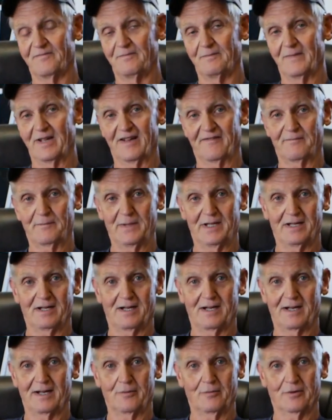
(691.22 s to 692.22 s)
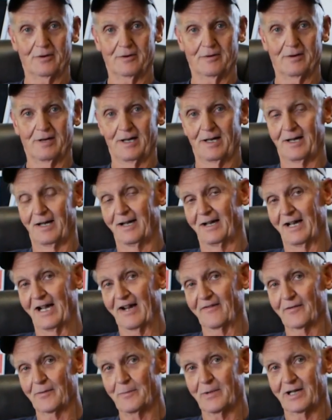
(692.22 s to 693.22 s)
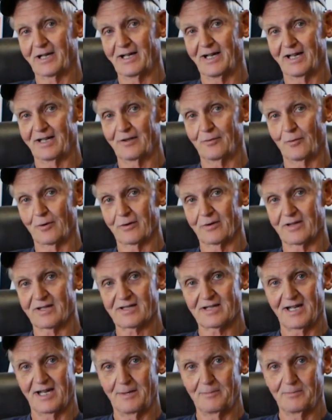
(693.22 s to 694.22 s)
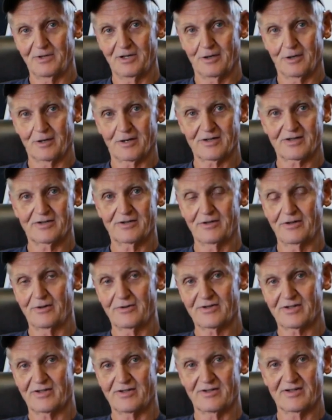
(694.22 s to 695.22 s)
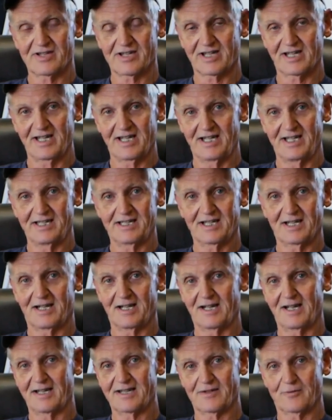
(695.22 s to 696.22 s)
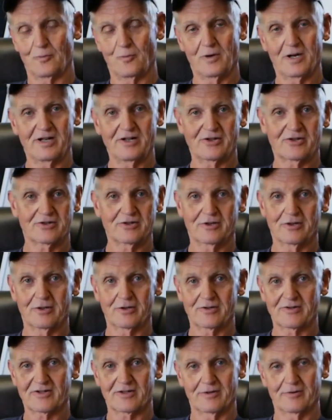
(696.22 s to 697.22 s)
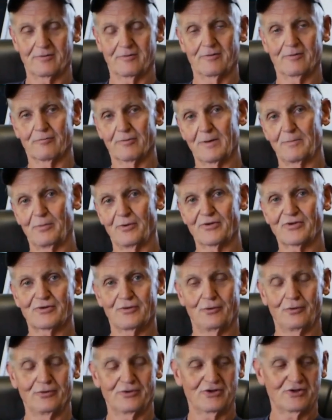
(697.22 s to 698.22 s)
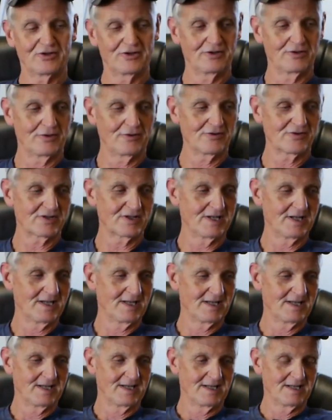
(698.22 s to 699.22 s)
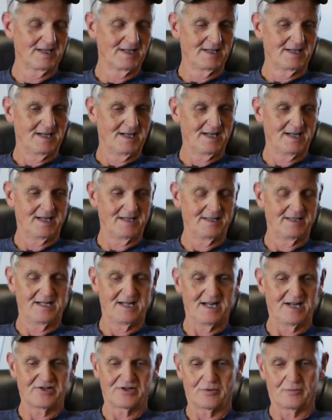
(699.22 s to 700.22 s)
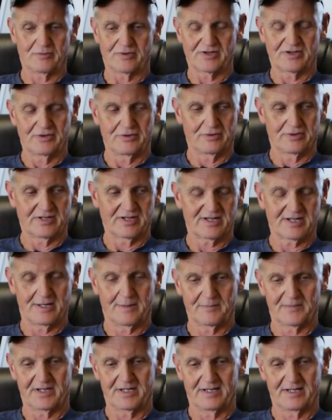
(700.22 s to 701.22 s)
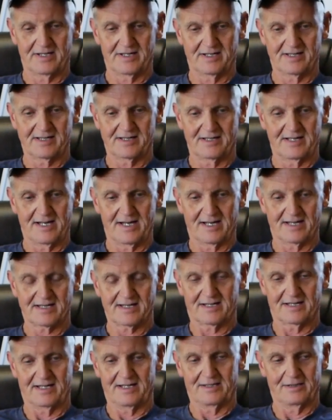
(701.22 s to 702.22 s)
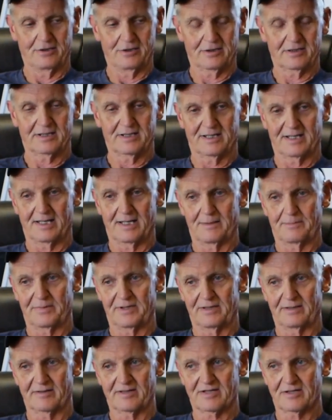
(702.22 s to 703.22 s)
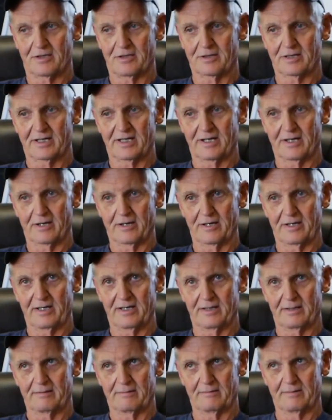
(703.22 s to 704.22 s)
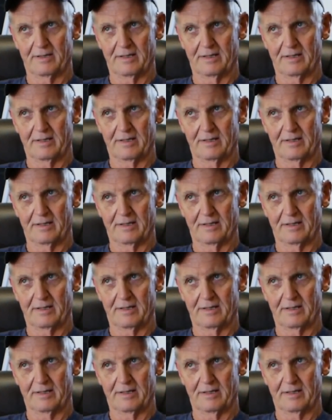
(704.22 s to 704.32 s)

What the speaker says: FBI, where everybody had to wear the same dark suits and skinny ties and white shirts and ripple-soled shoes. And the agent was doing something at his desk, and he looked up and saw Gary, and